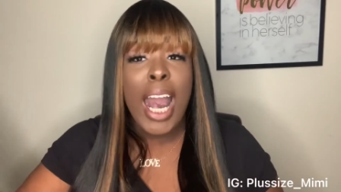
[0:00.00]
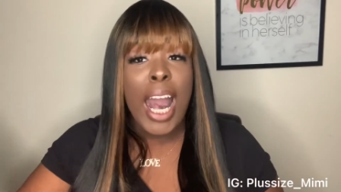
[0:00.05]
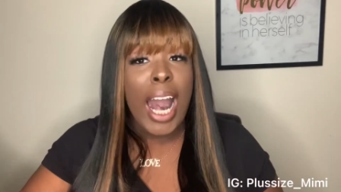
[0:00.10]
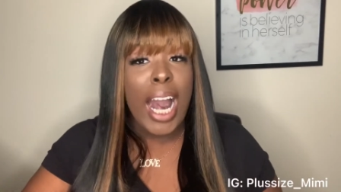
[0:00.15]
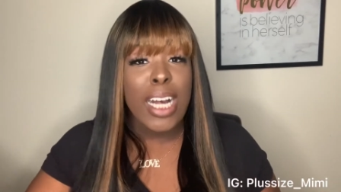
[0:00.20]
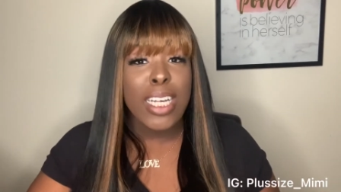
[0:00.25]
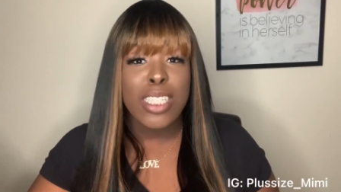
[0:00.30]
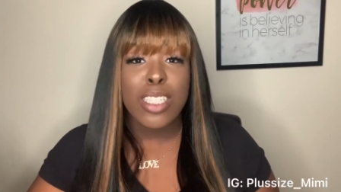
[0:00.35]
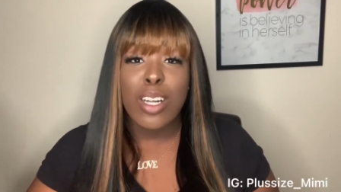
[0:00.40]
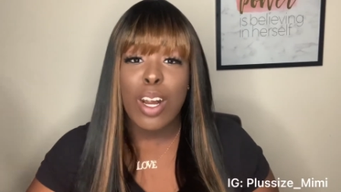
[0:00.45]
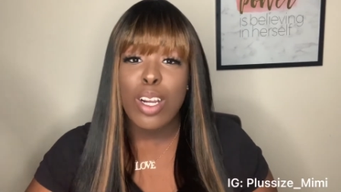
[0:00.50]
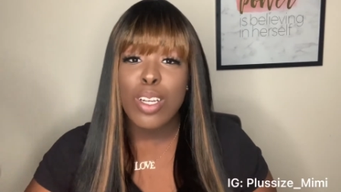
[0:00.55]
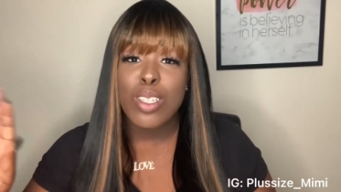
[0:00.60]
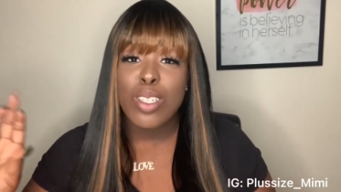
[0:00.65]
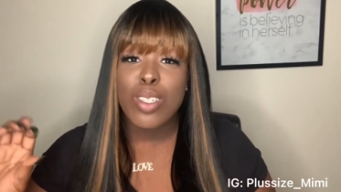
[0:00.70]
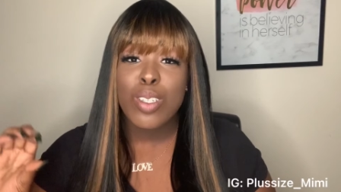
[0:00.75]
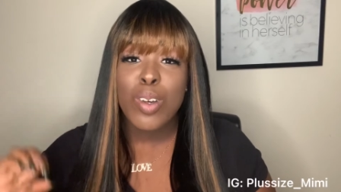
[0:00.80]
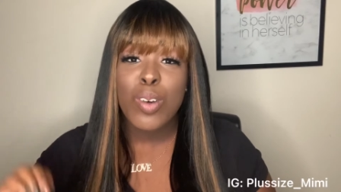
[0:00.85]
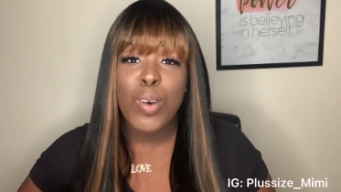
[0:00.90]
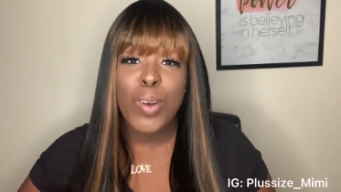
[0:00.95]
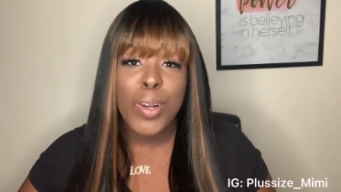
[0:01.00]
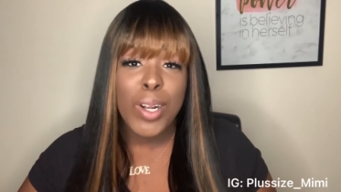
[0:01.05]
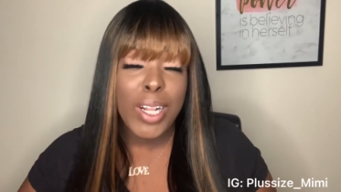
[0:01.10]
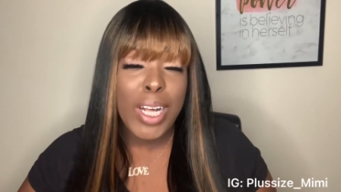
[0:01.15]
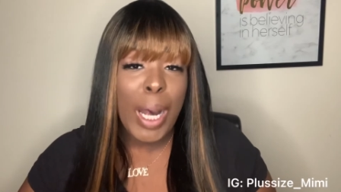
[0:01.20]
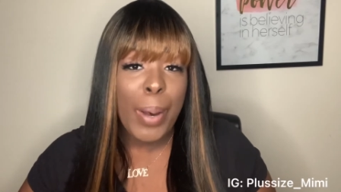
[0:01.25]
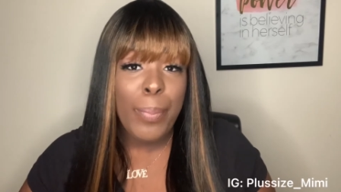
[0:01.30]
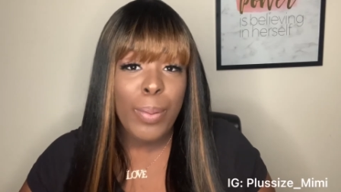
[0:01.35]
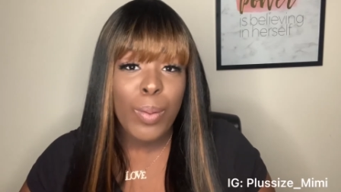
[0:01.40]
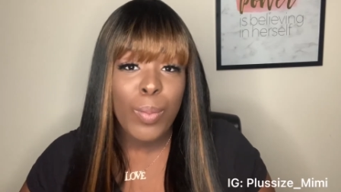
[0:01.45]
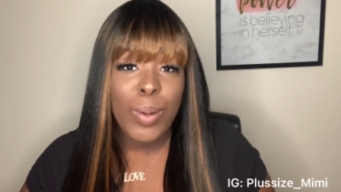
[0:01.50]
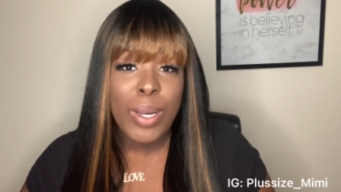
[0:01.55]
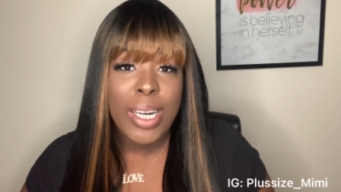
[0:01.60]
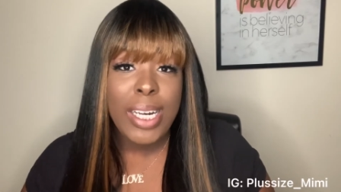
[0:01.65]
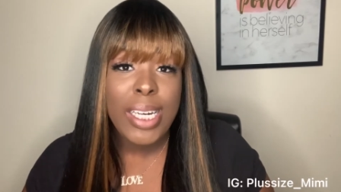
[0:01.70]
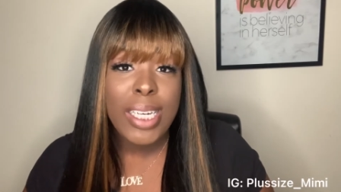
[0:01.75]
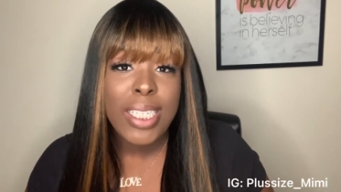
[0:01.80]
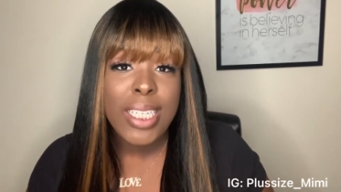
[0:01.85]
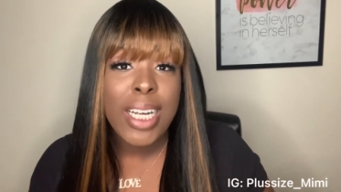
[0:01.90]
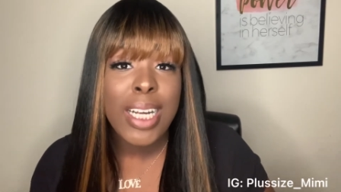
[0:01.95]
I start school in a couple
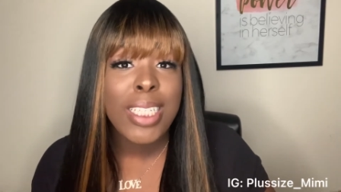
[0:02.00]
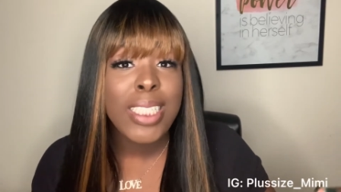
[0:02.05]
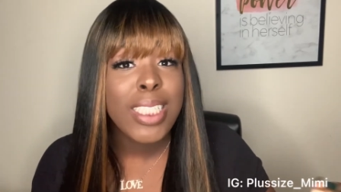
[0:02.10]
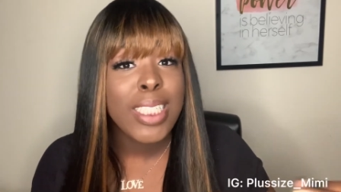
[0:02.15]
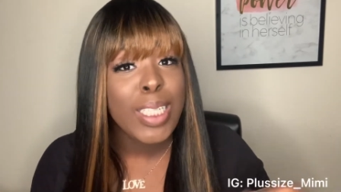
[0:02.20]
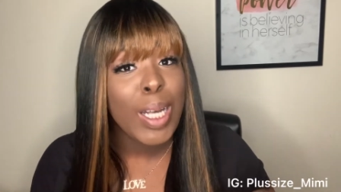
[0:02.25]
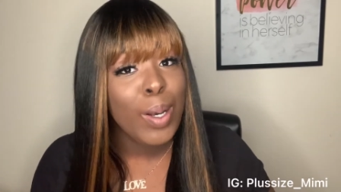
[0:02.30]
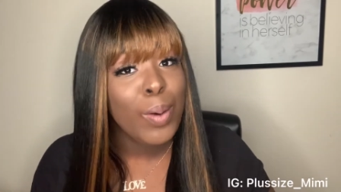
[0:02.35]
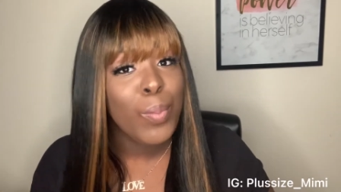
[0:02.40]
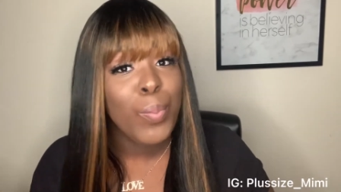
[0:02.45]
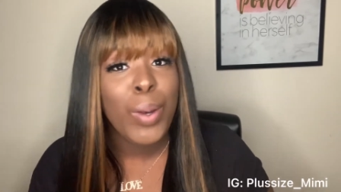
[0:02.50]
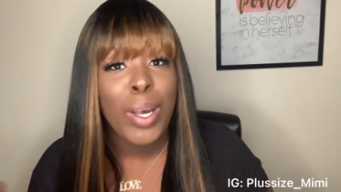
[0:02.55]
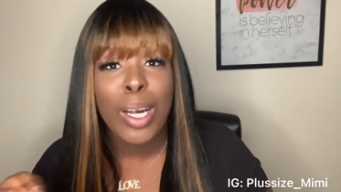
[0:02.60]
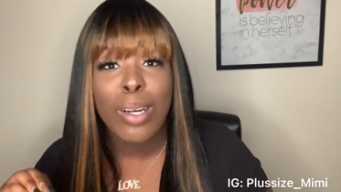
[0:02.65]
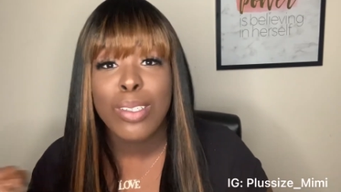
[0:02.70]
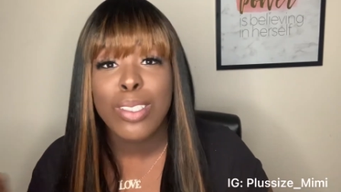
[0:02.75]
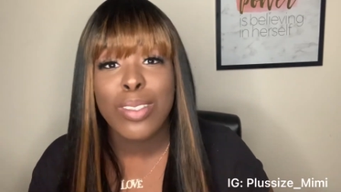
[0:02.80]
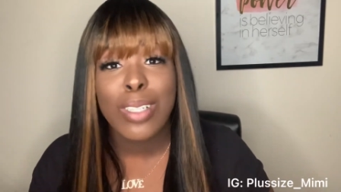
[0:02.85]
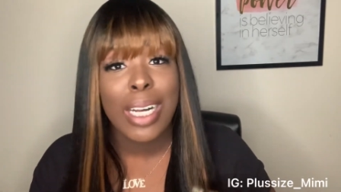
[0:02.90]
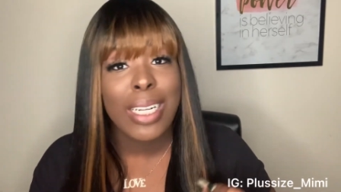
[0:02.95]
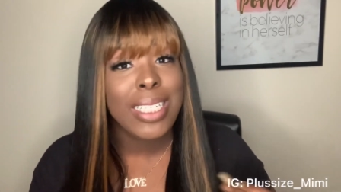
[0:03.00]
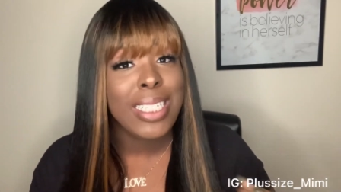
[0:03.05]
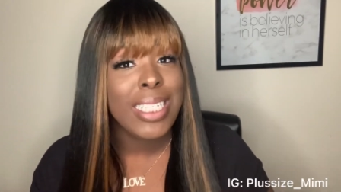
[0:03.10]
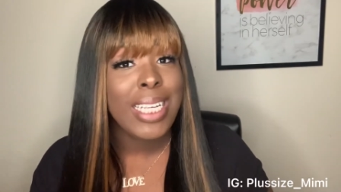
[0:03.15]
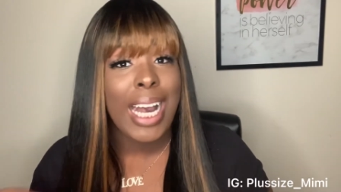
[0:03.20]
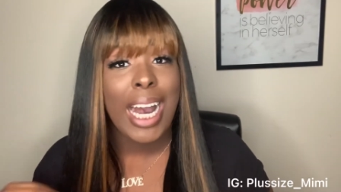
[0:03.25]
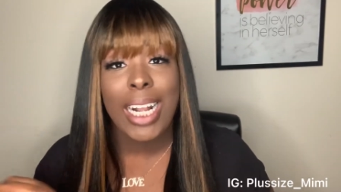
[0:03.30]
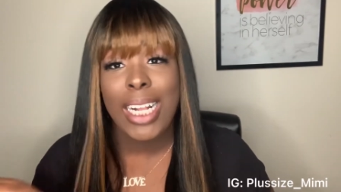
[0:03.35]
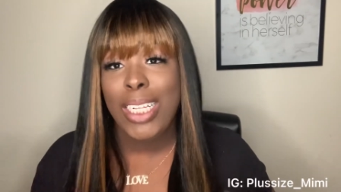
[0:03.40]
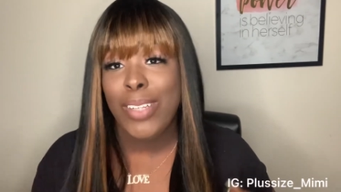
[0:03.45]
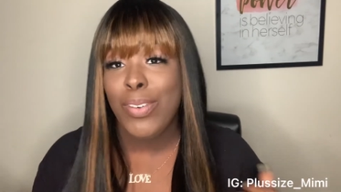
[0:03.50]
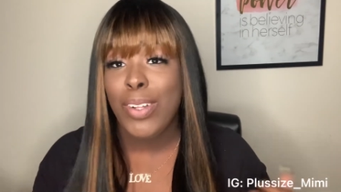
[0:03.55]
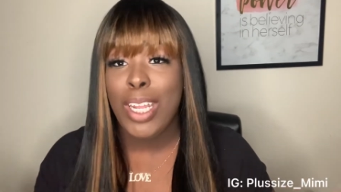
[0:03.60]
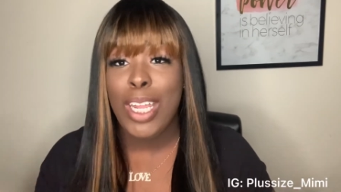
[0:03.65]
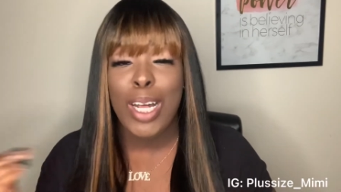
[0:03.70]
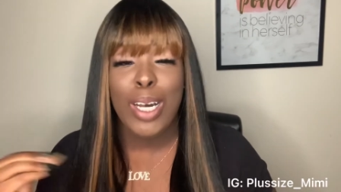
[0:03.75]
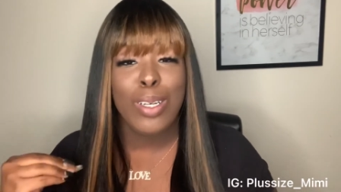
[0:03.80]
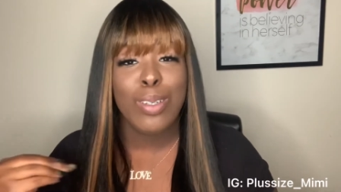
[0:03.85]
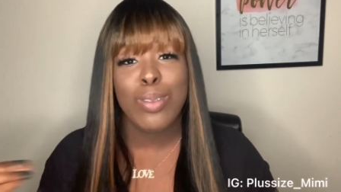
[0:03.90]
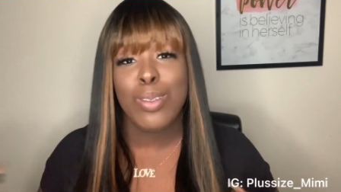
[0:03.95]
weeks, so we're gonna try to see how these
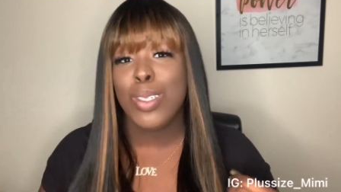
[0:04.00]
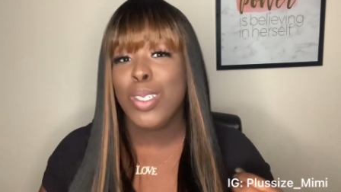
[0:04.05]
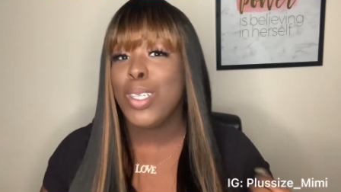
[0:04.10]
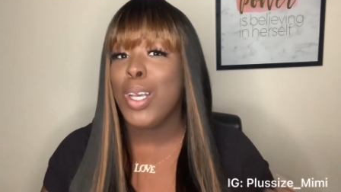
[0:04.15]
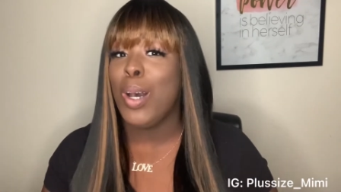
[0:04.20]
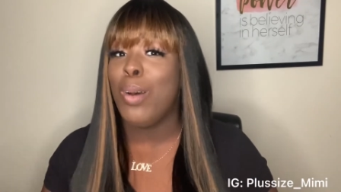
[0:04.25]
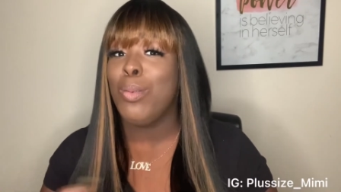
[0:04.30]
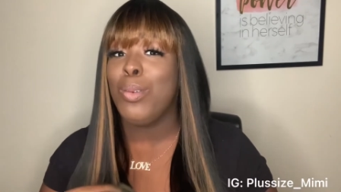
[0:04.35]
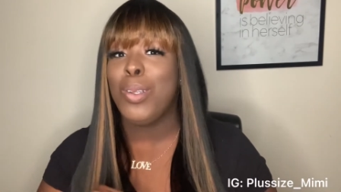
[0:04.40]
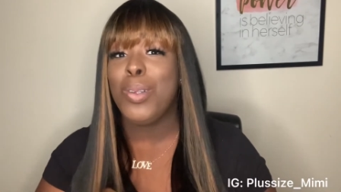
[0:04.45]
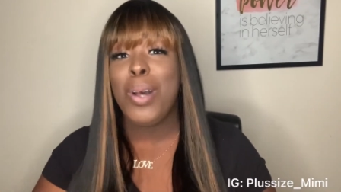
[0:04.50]
videos go.